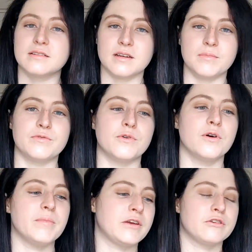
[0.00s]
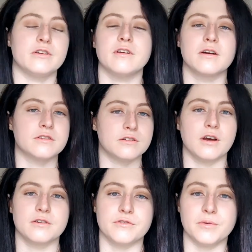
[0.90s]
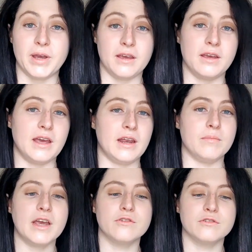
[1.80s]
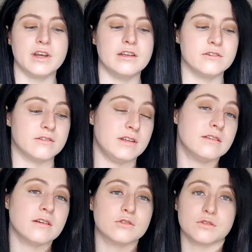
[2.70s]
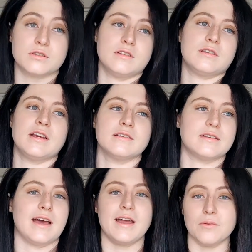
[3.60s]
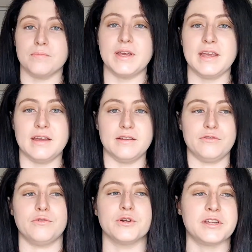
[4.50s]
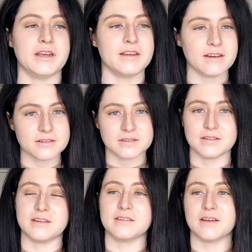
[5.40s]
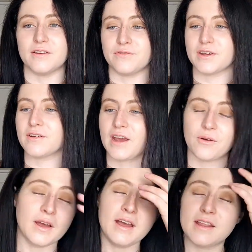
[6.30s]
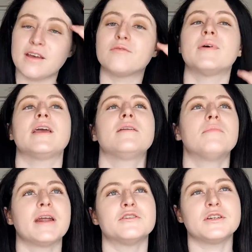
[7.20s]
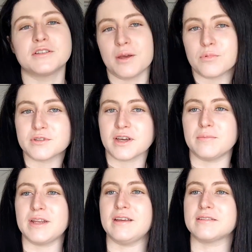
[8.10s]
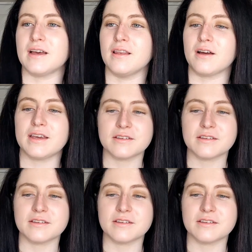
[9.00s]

I said before, make sure you talk to a doctor if you're making any major changes. These are just the things that helped me in the 14 years, the things that I've figured out that have made managing type 1 diabetes a lot